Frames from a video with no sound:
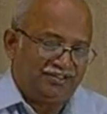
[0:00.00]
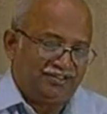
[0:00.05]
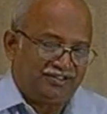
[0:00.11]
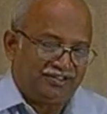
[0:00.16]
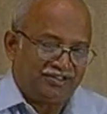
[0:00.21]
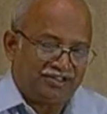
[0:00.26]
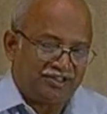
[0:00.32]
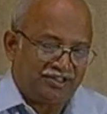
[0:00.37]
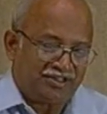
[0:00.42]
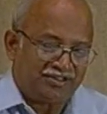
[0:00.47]

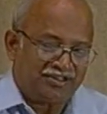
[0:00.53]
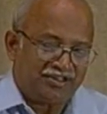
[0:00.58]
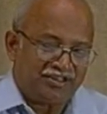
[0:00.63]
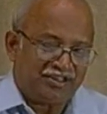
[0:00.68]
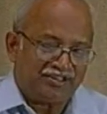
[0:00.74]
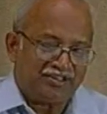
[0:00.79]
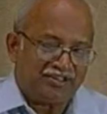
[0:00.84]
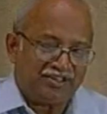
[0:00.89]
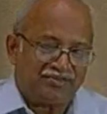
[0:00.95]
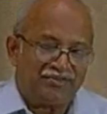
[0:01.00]
structural
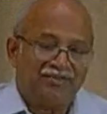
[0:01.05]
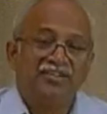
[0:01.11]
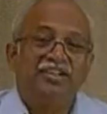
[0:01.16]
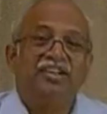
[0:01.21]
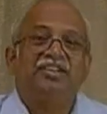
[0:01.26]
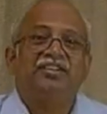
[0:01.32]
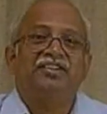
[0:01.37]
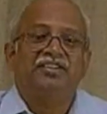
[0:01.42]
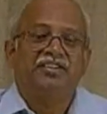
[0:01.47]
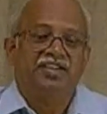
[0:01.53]
safety
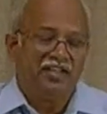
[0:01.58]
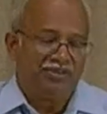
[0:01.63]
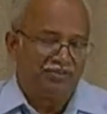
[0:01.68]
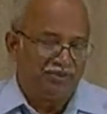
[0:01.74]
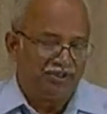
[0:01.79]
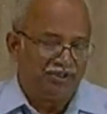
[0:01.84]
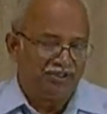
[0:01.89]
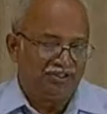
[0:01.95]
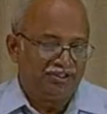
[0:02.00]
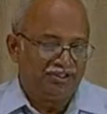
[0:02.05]
and
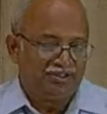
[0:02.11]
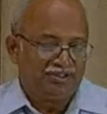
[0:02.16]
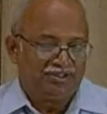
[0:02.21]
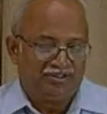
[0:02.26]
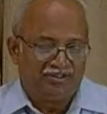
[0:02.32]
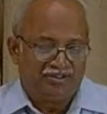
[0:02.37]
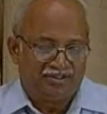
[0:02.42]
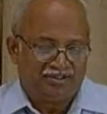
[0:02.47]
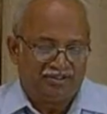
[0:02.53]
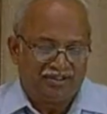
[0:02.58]
reliability
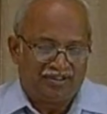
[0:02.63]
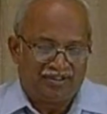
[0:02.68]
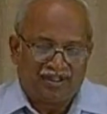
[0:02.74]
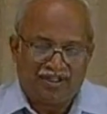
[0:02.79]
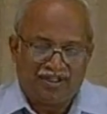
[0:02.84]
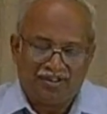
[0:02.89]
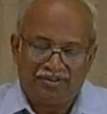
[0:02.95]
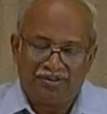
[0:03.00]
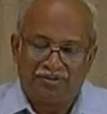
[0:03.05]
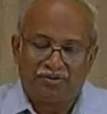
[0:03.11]

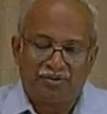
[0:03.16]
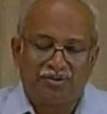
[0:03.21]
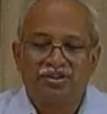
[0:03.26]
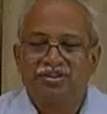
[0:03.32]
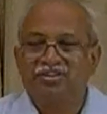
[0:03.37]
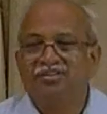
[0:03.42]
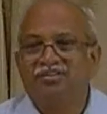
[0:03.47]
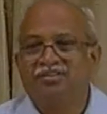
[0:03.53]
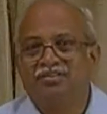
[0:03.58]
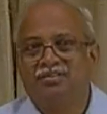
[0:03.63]
and
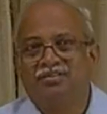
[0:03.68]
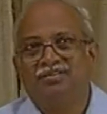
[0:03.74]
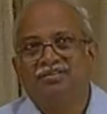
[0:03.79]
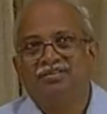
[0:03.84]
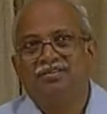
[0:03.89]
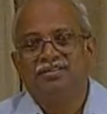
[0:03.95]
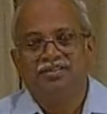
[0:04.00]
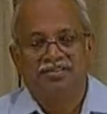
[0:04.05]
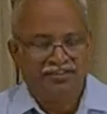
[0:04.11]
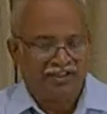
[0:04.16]
introduction,
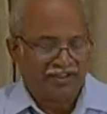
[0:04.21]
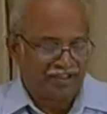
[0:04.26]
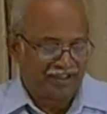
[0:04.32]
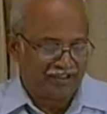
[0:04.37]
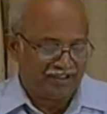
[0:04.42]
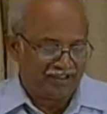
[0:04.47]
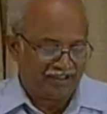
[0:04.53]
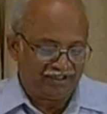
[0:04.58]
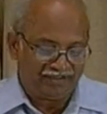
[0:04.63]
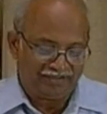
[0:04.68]
the
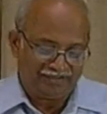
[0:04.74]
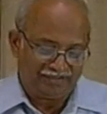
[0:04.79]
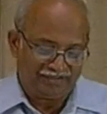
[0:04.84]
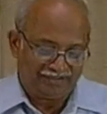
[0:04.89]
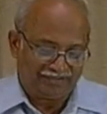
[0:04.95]
second lecture.